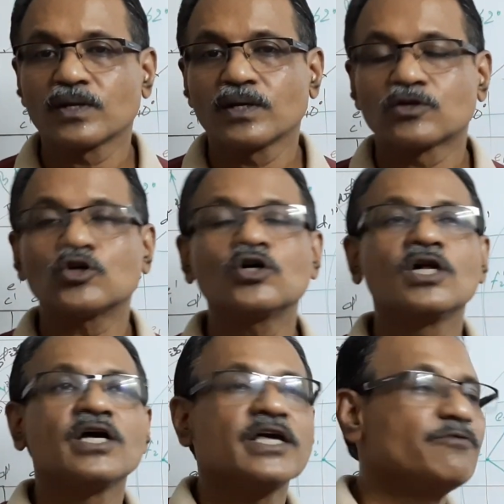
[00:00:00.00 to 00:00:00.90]
So
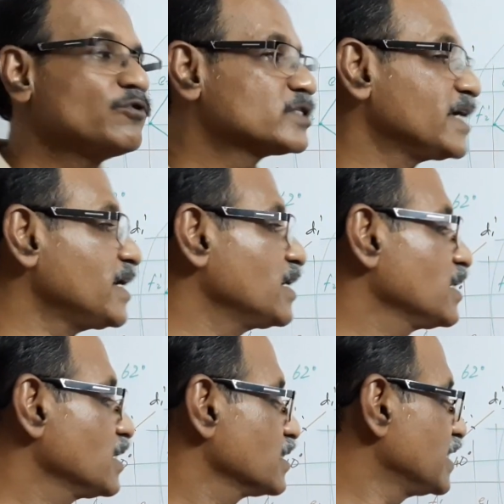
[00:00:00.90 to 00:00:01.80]
if you say
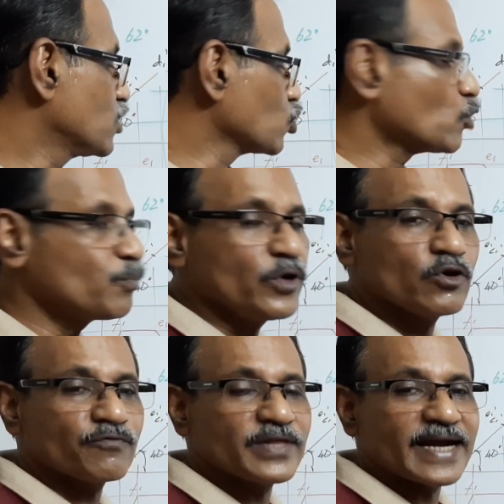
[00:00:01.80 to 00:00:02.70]
the top view
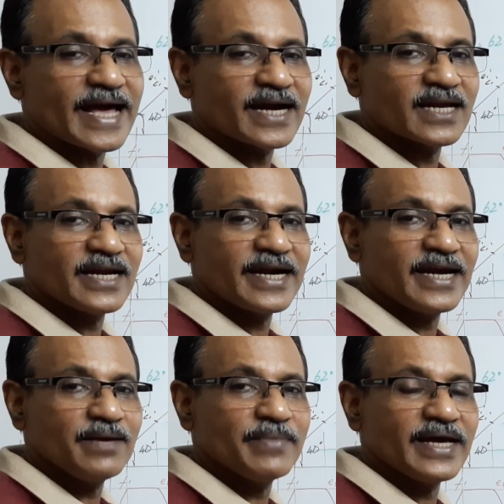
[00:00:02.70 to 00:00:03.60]
of the diagonal
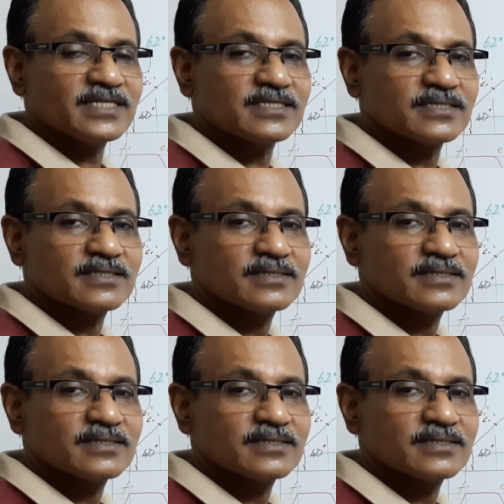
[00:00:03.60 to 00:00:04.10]
AD makes